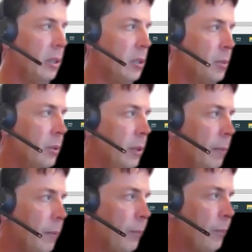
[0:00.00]
at this
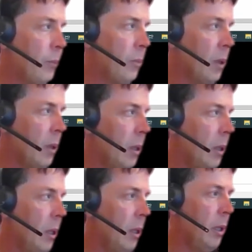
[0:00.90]
point, we
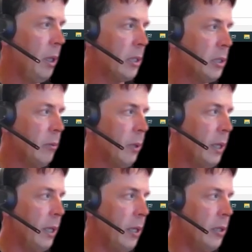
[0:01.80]
can actually
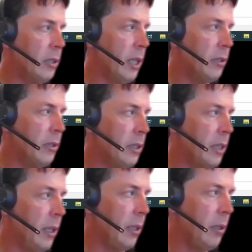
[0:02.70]
run in and start to
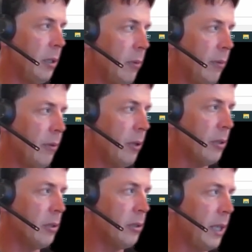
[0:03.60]
see that we've got
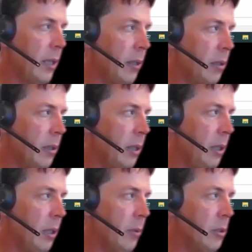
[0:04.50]
this data
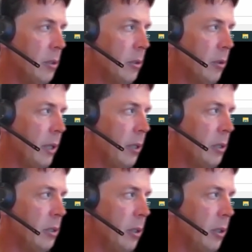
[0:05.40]
here, which is
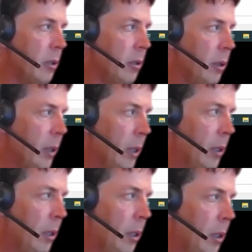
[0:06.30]
great. So
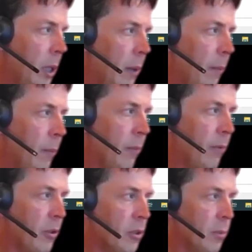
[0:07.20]
we've
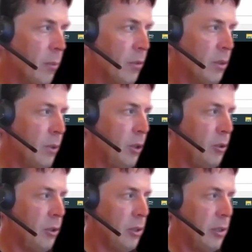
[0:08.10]
got some
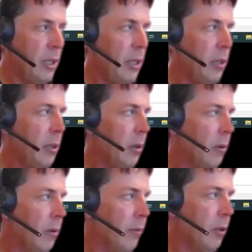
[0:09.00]
users in there.
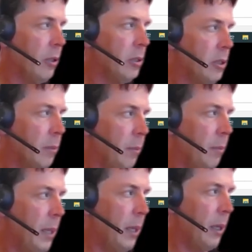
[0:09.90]
We've got
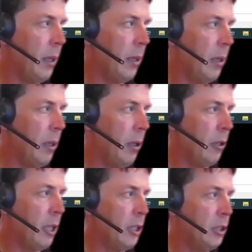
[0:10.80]
some
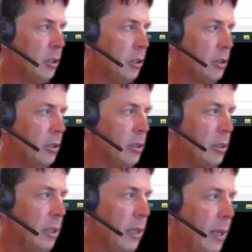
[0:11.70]
locations.